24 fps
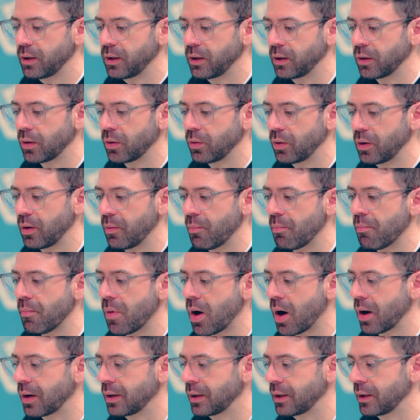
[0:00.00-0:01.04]
in
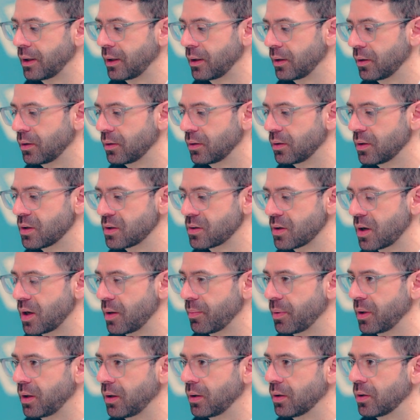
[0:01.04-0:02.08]
modeling the
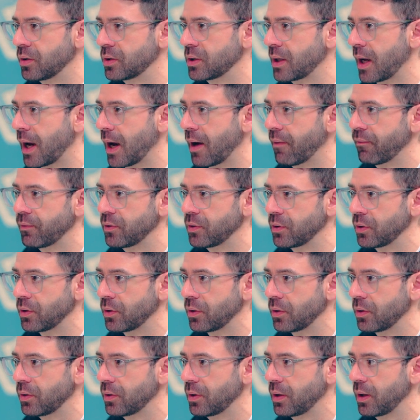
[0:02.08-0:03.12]
startup guilds
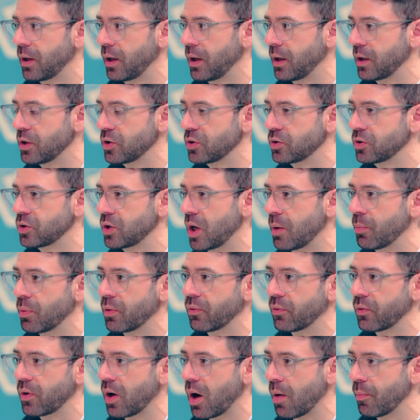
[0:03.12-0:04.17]
after a chamber
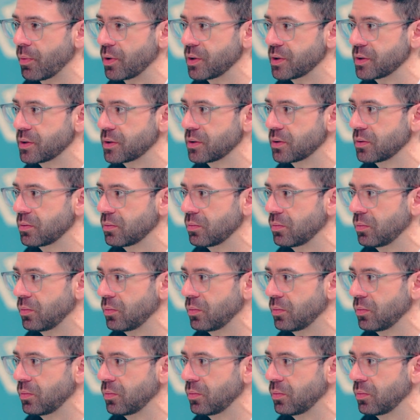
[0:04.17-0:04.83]
of commerce.